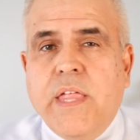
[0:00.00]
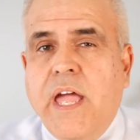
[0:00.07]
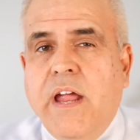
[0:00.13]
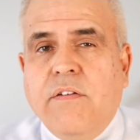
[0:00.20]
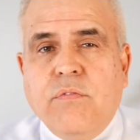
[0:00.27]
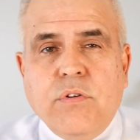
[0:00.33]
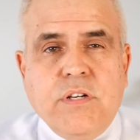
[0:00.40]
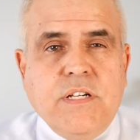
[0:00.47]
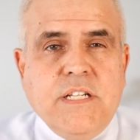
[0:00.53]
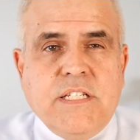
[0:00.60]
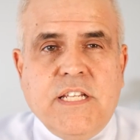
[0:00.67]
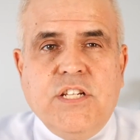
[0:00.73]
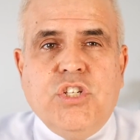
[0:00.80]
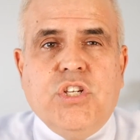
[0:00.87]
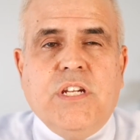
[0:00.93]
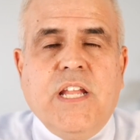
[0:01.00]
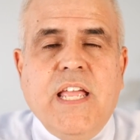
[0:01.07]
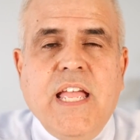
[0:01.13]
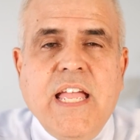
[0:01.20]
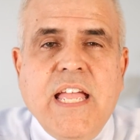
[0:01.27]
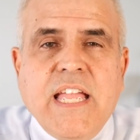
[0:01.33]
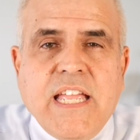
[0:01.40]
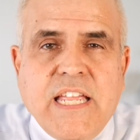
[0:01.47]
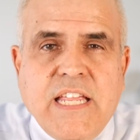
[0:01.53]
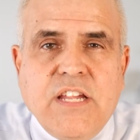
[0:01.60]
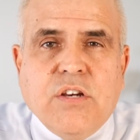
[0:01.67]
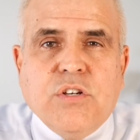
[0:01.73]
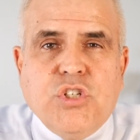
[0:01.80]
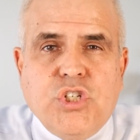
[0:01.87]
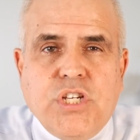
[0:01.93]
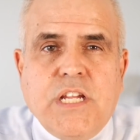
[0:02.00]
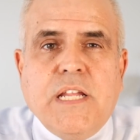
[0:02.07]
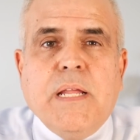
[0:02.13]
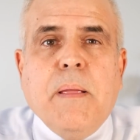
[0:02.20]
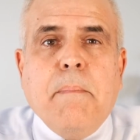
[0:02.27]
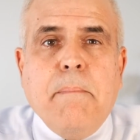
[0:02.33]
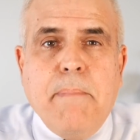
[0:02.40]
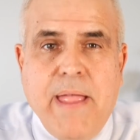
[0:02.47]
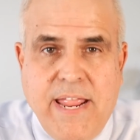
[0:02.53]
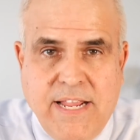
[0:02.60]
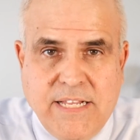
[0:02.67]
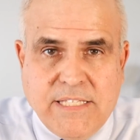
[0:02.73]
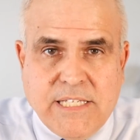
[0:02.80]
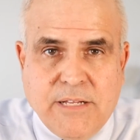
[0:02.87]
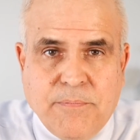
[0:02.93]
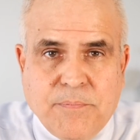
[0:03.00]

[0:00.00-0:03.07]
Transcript: every decision he or she makes.